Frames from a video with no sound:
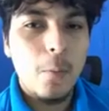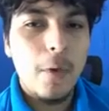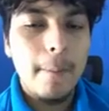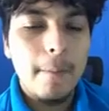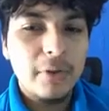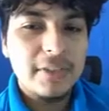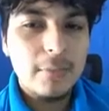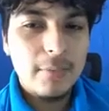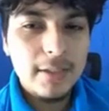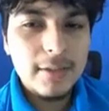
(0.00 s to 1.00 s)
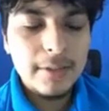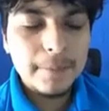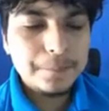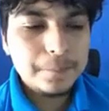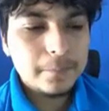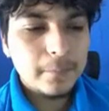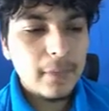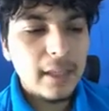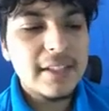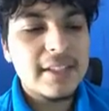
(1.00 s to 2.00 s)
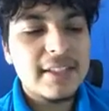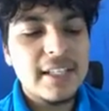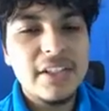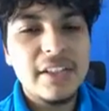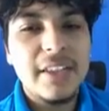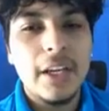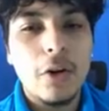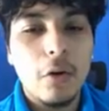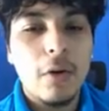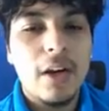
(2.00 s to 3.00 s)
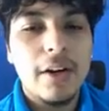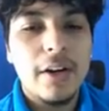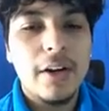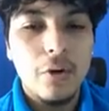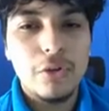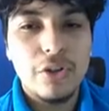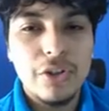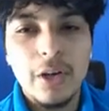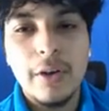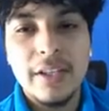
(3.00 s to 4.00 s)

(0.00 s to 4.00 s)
What molting means is essentially they grow out of their old shell